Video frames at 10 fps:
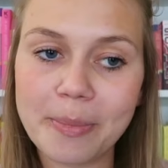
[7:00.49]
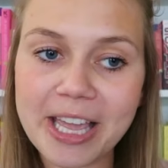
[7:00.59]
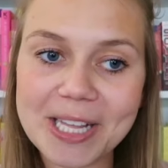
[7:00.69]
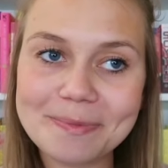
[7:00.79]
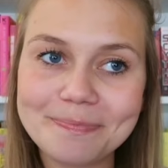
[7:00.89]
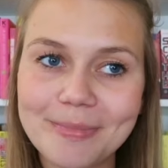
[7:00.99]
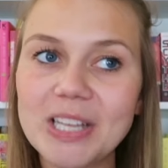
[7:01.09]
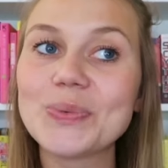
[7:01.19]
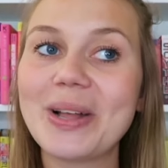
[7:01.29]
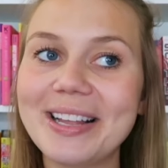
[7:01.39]
me,
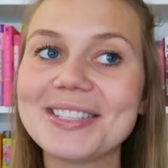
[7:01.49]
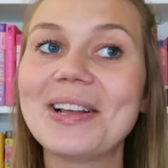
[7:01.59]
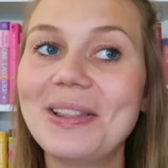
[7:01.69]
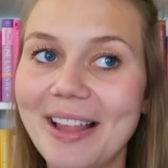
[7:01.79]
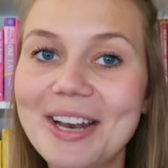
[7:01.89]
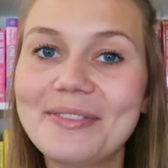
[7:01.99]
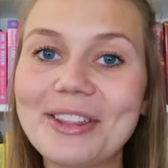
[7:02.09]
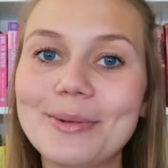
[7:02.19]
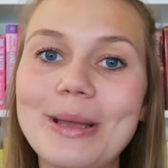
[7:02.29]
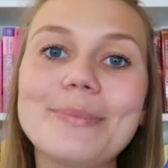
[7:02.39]
as well as a lot of
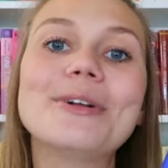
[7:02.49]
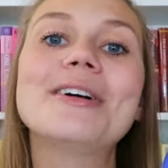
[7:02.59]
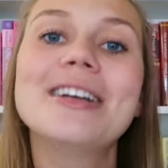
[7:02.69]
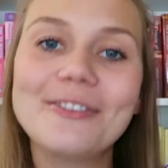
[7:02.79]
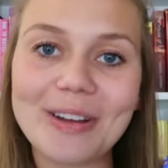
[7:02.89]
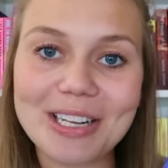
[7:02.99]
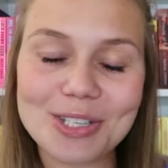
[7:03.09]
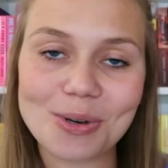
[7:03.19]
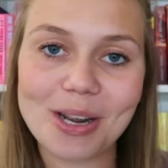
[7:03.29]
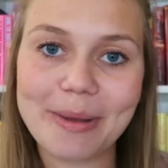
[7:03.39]
other people, Funny
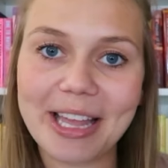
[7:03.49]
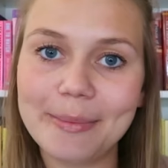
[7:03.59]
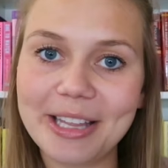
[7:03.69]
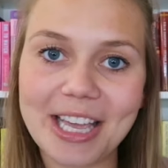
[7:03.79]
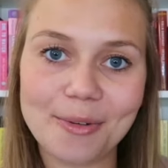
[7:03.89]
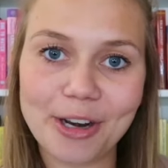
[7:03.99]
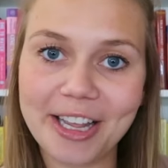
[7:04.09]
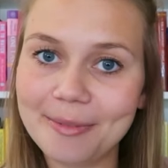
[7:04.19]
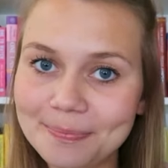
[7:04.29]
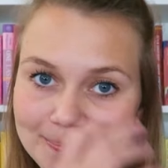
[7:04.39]
Story by Emily Henry.